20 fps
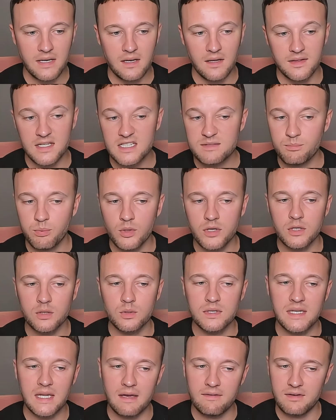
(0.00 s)
At this point, you
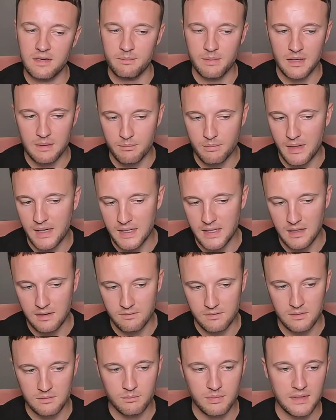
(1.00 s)
would definitely be at break
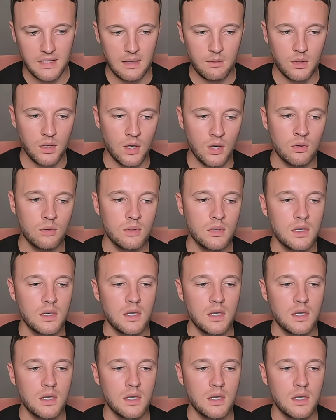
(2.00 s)
even, but there we go.